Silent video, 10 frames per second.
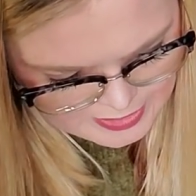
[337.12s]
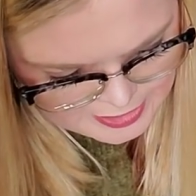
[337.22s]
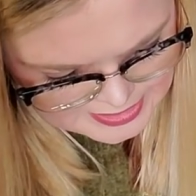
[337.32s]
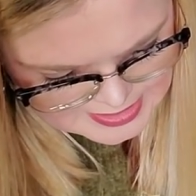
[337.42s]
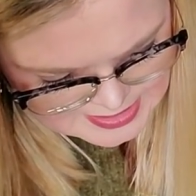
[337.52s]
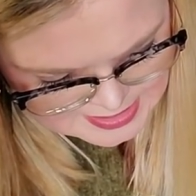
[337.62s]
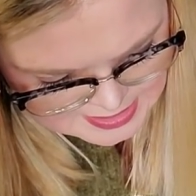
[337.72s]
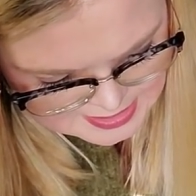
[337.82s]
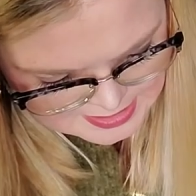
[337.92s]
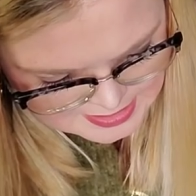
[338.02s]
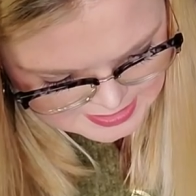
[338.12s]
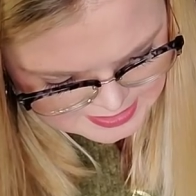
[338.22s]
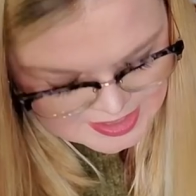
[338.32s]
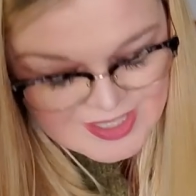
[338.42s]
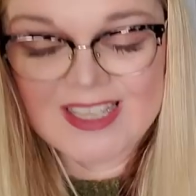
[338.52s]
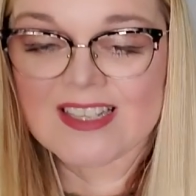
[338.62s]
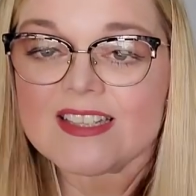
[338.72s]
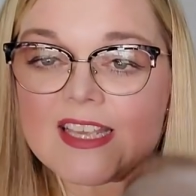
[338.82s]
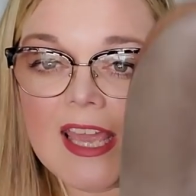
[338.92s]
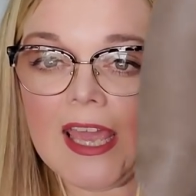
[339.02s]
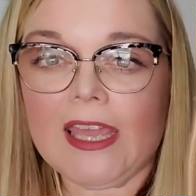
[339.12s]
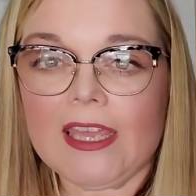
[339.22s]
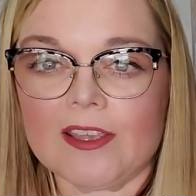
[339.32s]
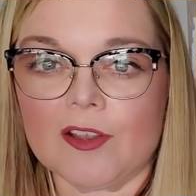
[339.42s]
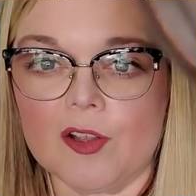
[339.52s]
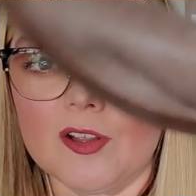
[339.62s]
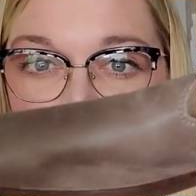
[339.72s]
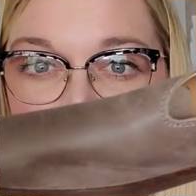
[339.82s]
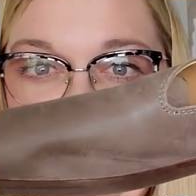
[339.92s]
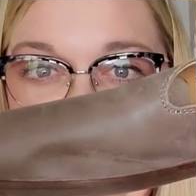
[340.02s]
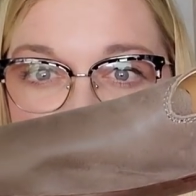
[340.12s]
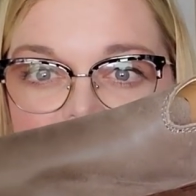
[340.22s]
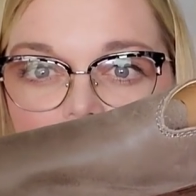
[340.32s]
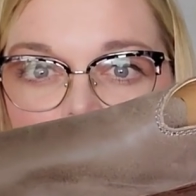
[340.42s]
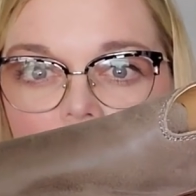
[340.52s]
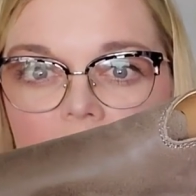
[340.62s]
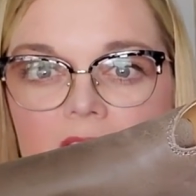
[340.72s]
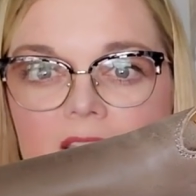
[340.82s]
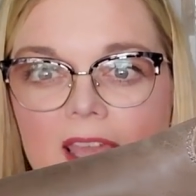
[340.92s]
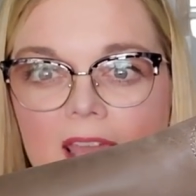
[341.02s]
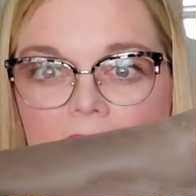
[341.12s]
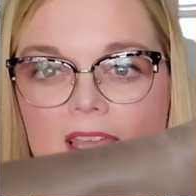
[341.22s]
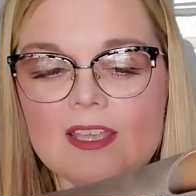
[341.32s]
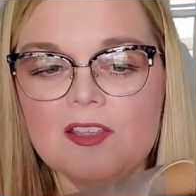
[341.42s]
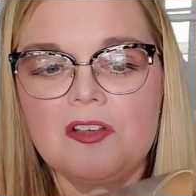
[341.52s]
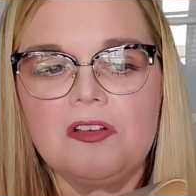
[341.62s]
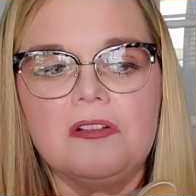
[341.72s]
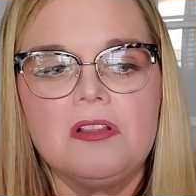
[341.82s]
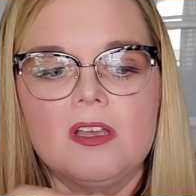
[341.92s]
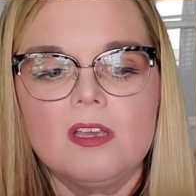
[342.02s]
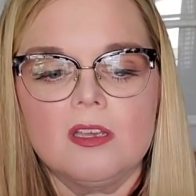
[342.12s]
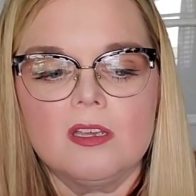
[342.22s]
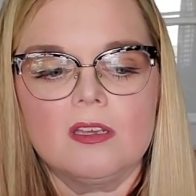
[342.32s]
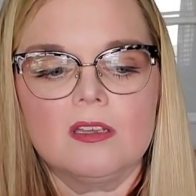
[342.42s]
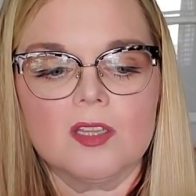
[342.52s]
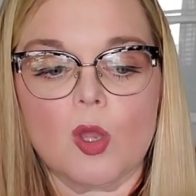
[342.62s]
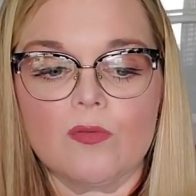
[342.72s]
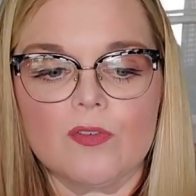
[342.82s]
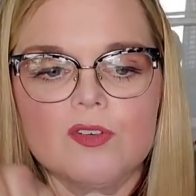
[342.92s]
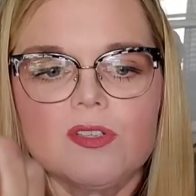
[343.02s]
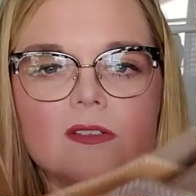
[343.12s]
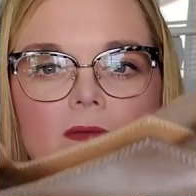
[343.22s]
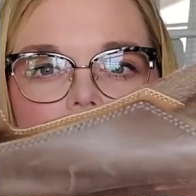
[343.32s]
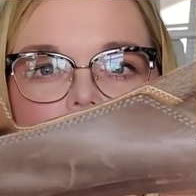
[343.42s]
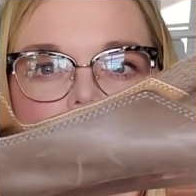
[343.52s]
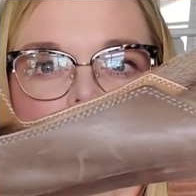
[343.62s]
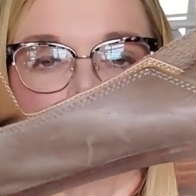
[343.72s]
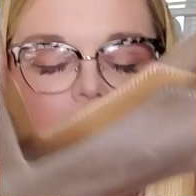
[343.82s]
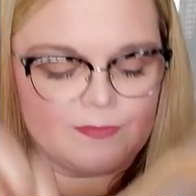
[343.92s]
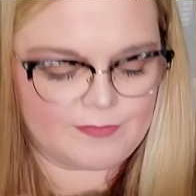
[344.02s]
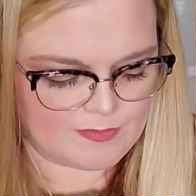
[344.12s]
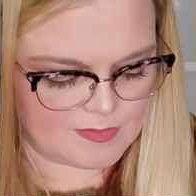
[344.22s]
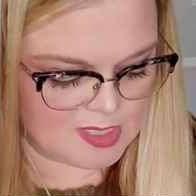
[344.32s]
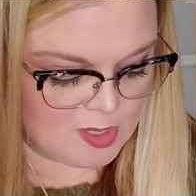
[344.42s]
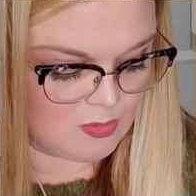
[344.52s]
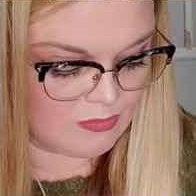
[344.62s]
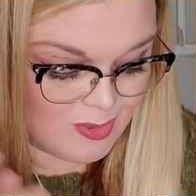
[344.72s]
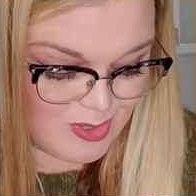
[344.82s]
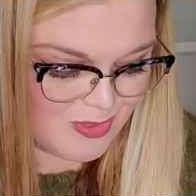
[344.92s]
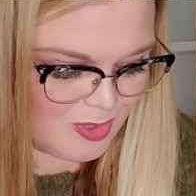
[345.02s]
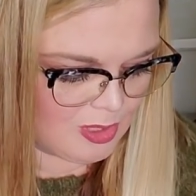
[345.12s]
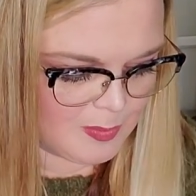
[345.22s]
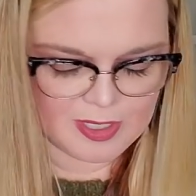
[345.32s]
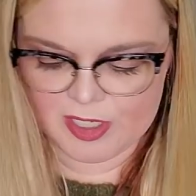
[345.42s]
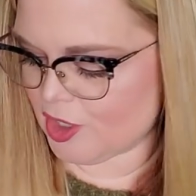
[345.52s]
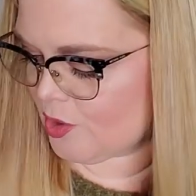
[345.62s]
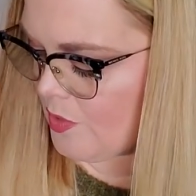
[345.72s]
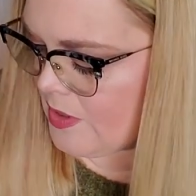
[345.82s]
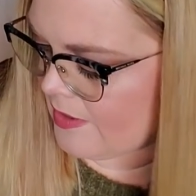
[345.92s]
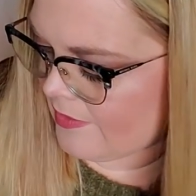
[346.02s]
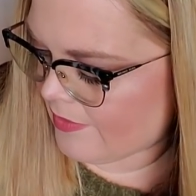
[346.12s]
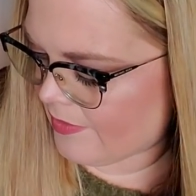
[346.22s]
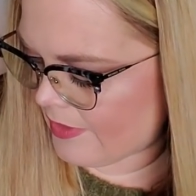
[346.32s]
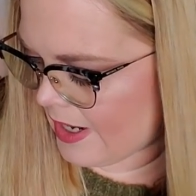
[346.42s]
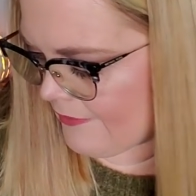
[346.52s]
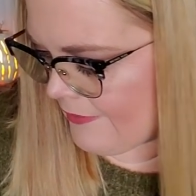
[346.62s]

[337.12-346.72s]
there it is. It, it is the Cahill. So these are the Cahill loafers. So those are the only pair of shoes that I